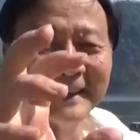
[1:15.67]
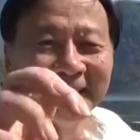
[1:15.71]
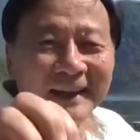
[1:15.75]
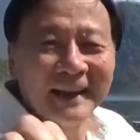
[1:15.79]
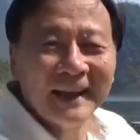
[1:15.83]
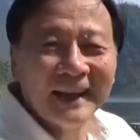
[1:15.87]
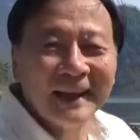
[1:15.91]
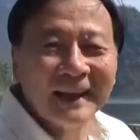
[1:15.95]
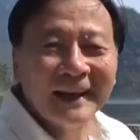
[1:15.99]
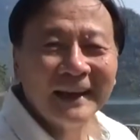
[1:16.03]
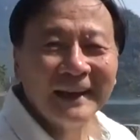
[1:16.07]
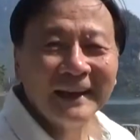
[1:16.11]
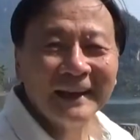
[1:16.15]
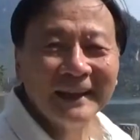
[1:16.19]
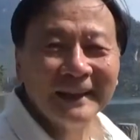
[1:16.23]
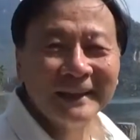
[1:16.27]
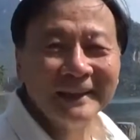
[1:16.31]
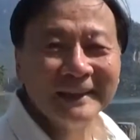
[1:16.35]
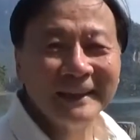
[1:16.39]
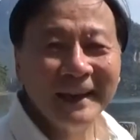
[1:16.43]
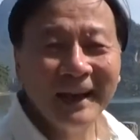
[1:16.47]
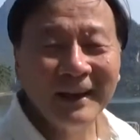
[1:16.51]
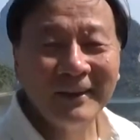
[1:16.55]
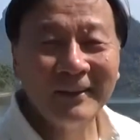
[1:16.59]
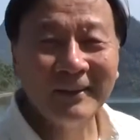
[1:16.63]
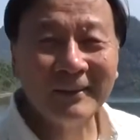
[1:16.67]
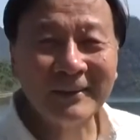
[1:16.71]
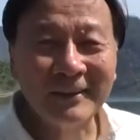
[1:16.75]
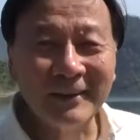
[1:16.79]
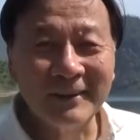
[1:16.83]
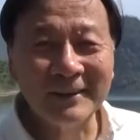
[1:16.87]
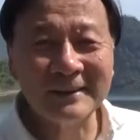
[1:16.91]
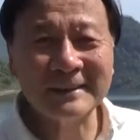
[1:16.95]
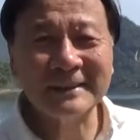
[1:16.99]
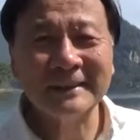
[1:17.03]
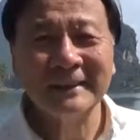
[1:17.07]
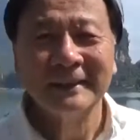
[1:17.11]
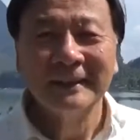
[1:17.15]
Now, of
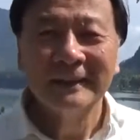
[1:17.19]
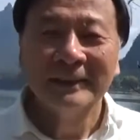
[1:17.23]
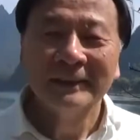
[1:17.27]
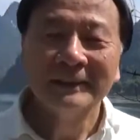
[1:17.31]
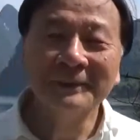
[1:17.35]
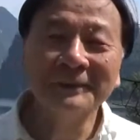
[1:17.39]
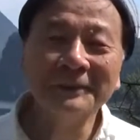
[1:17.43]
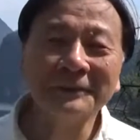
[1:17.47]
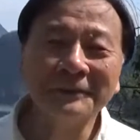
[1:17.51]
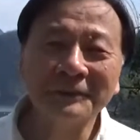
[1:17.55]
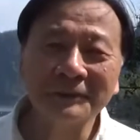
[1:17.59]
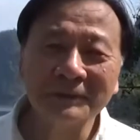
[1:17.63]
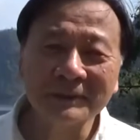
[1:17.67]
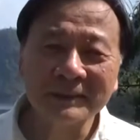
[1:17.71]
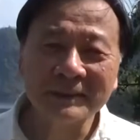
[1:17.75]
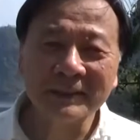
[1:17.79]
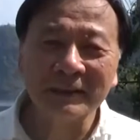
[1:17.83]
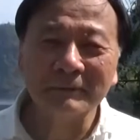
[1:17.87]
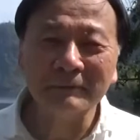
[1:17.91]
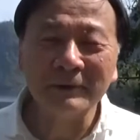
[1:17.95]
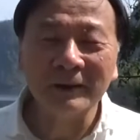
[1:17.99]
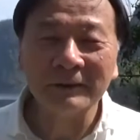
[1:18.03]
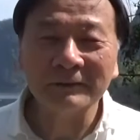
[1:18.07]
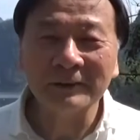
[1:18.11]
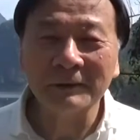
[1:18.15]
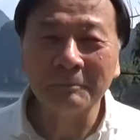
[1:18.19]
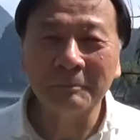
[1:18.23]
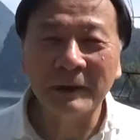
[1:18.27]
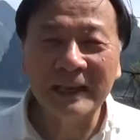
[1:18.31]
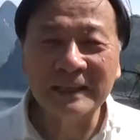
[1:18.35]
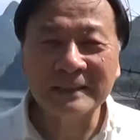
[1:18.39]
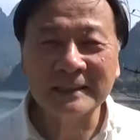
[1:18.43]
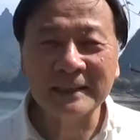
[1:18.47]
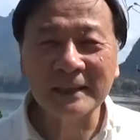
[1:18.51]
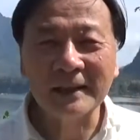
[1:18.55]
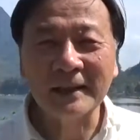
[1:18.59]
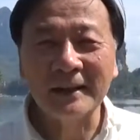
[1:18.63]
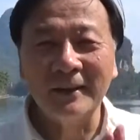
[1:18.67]
course, you do some of the
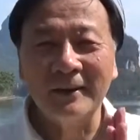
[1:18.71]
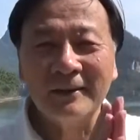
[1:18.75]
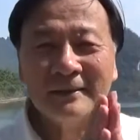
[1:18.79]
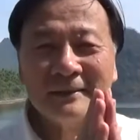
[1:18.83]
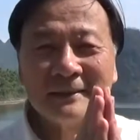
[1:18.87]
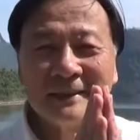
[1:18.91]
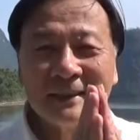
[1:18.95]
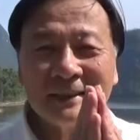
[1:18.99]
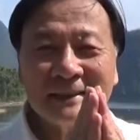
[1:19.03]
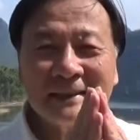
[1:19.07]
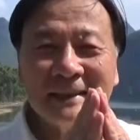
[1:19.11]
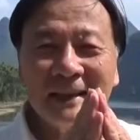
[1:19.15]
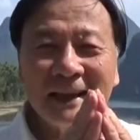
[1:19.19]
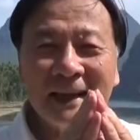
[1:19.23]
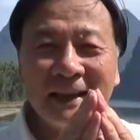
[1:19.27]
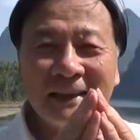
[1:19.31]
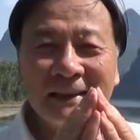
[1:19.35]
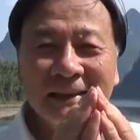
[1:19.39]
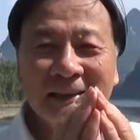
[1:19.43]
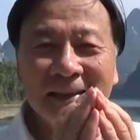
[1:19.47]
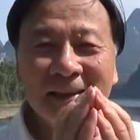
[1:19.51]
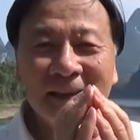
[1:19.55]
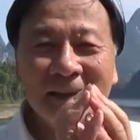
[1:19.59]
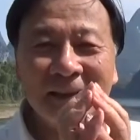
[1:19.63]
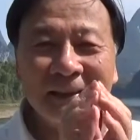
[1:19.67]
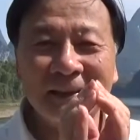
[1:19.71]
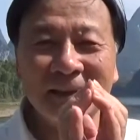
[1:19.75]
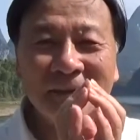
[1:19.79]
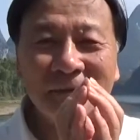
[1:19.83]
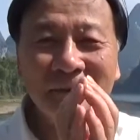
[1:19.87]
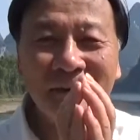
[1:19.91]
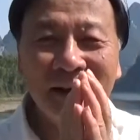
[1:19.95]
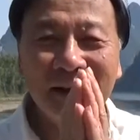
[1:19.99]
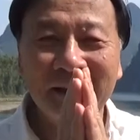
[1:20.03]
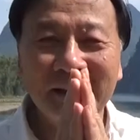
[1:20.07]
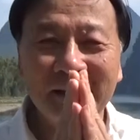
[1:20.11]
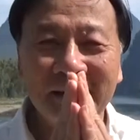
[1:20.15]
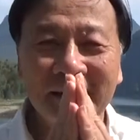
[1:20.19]
basic gongs, just like the
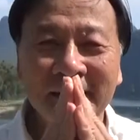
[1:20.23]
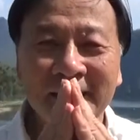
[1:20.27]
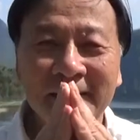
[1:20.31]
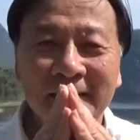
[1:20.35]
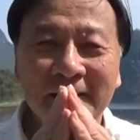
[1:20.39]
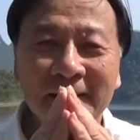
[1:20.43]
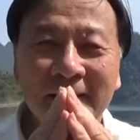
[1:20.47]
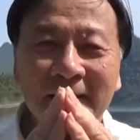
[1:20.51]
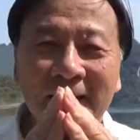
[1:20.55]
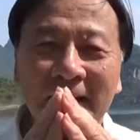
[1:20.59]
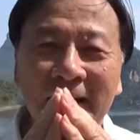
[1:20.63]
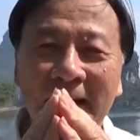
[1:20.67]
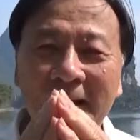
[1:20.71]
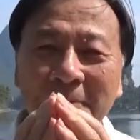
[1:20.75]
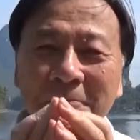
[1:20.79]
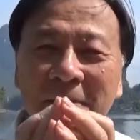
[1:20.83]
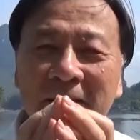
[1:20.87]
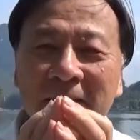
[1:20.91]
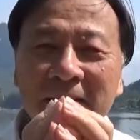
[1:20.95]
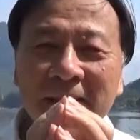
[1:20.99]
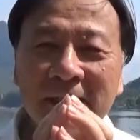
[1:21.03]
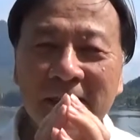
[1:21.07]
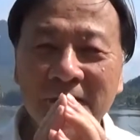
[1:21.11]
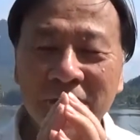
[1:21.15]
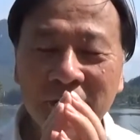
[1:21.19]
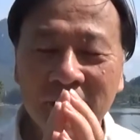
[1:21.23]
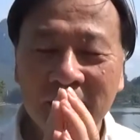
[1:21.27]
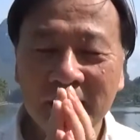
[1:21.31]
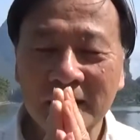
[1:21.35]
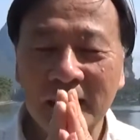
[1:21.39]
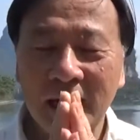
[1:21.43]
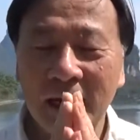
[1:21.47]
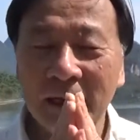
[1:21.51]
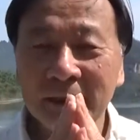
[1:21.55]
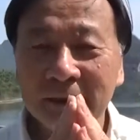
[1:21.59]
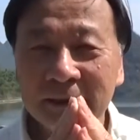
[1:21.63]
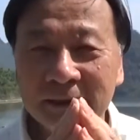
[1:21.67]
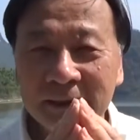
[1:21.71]
one I've been teaching in
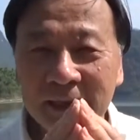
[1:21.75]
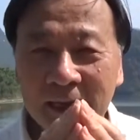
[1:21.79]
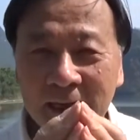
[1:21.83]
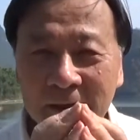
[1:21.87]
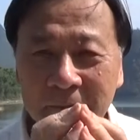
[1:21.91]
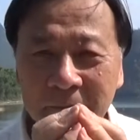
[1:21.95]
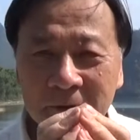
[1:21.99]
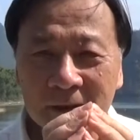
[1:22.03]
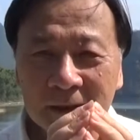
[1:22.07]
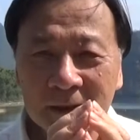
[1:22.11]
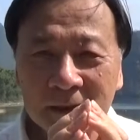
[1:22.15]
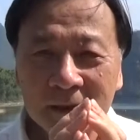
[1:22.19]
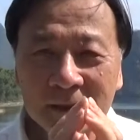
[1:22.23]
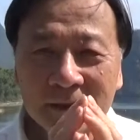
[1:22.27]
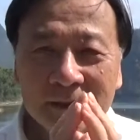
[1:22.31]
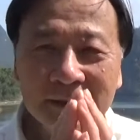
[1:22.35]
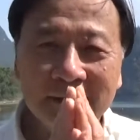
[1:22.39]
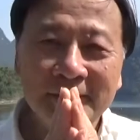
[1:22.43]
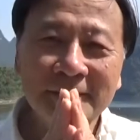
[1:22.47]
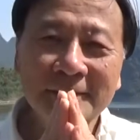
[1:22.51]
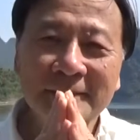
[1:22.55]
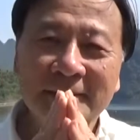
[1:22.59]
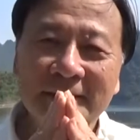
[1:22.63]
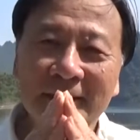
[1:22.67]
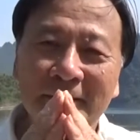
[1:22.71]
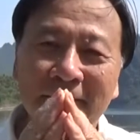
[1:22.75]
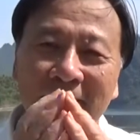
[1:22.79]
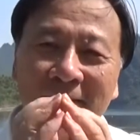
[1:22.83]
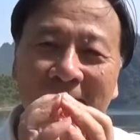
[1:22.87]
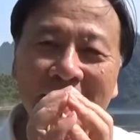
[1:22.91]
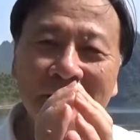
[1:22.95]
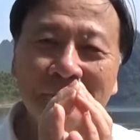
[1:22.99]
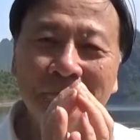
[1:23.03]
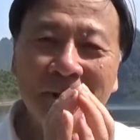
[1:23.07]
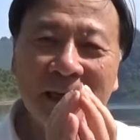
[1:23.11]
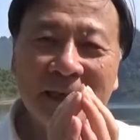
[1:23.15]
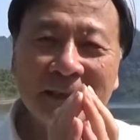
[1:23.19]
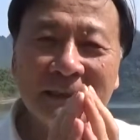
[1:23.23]
other tapes. You do some of the
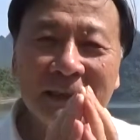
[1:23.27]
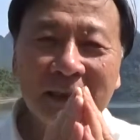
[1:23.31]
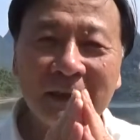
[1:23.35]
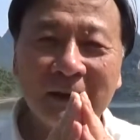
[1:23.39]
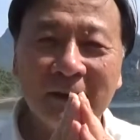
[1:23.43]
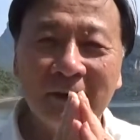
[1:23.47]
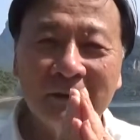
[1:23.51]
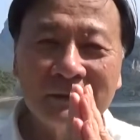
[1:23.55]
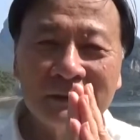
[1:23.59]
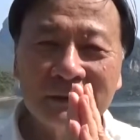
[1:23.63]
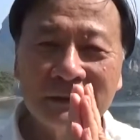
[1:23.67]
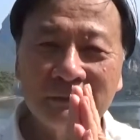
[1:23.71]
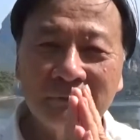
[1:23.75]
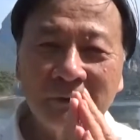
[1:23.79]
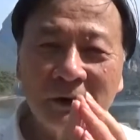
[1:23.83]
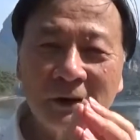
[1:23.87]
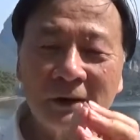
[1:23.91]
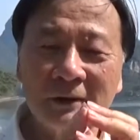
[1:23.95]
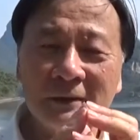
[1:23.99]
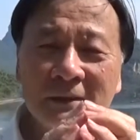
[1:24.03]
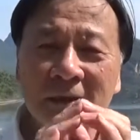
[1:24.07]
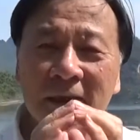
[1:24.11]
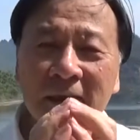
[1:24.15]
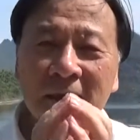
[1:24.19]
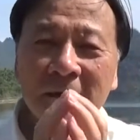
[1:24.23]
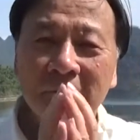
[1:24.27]
basic gongs first.